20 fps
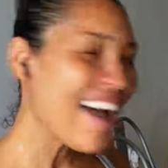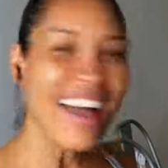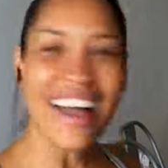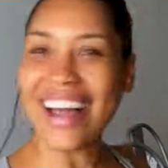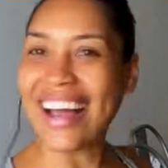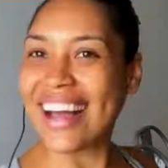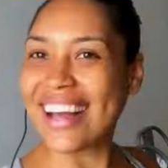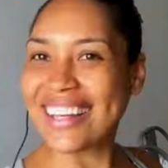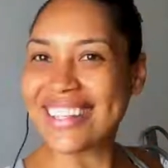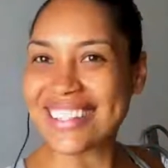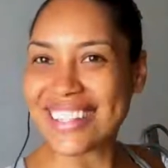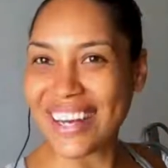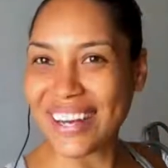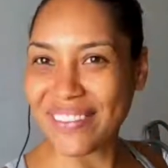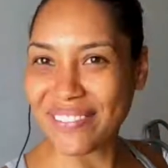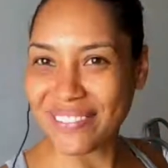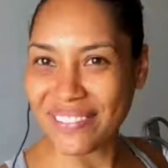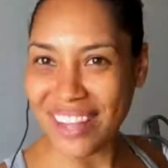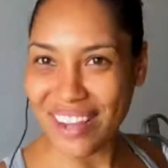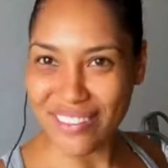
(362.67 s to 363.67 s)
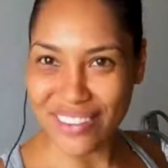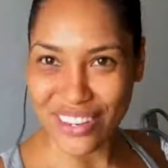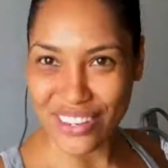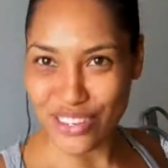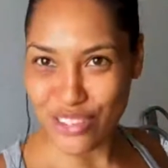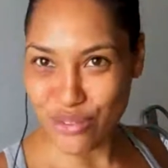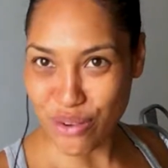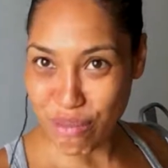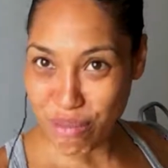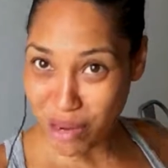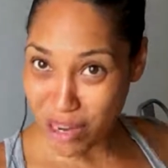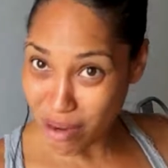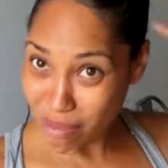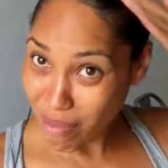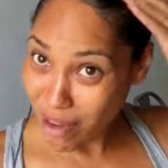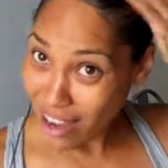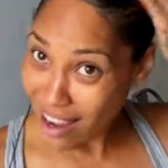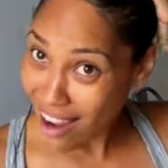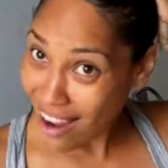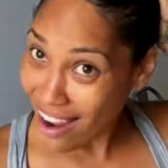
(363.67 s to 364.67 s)
And I've got a treatment in
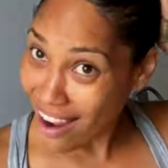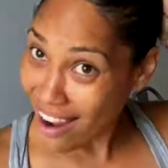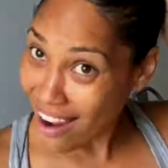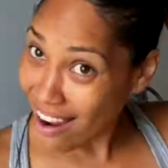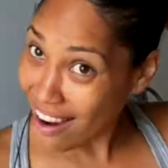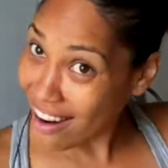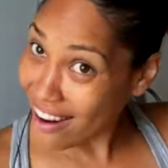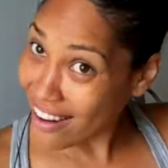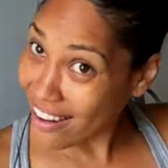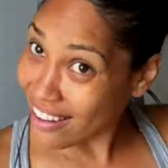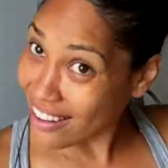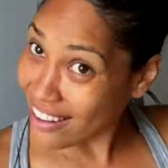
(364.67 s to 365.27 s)
my hair,